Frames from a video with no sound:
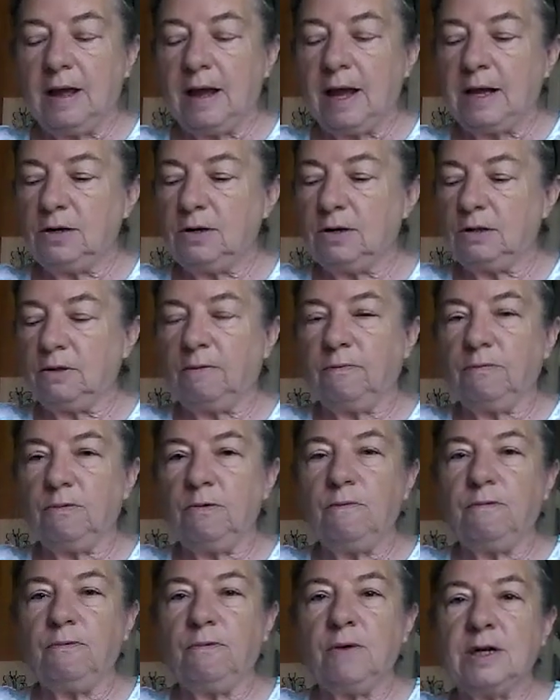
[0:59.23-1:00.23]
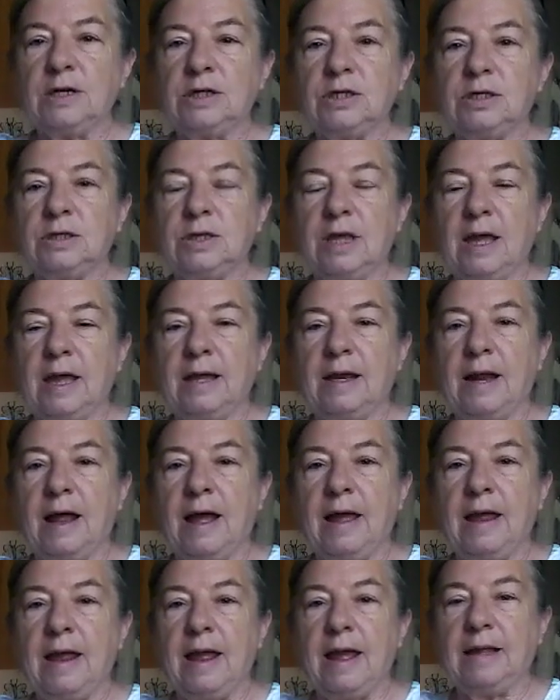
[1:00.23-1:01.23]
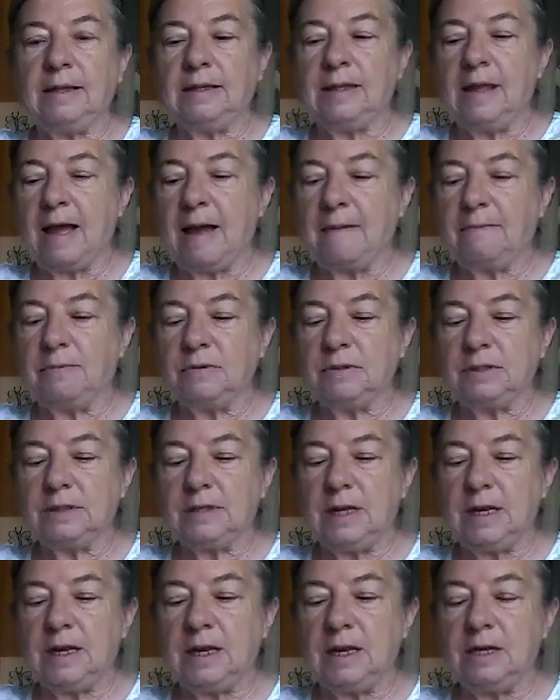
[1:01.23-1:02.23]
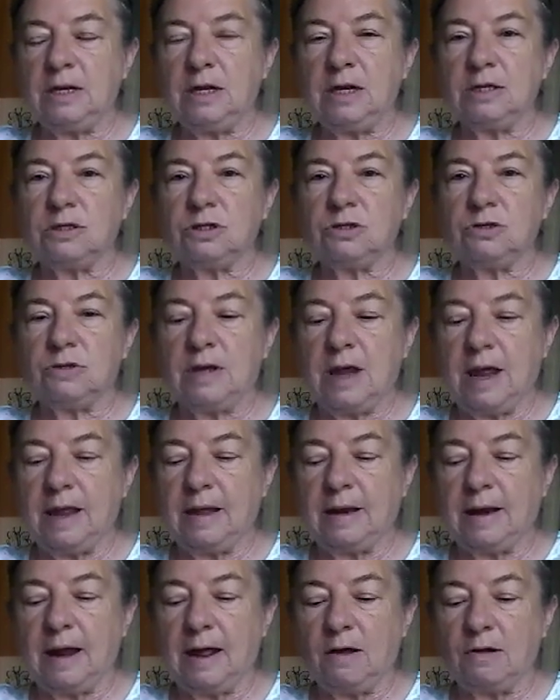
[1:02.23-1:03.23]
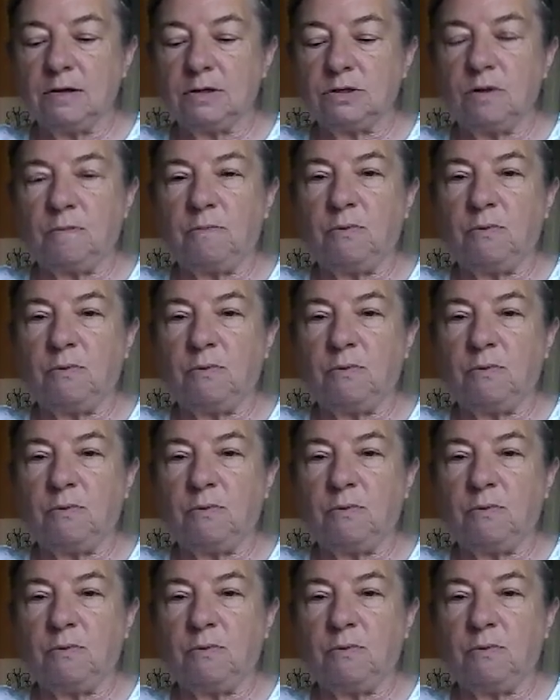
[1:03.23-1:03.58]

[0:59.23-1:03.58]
I took the Fruit Fresh that I had the apples sitting in yesterday, and I also